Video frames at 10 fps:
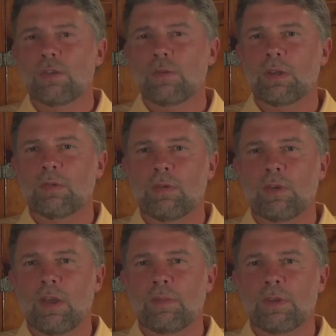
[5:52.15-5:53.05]
Really what
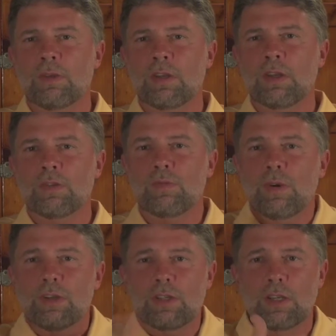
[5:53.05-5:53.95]
we ought to be looking at is,
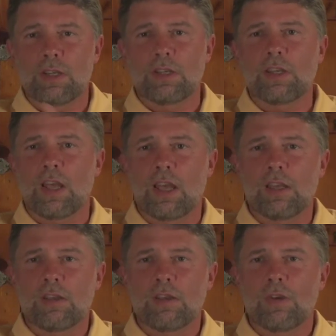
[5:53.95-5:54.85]
where's a kid today?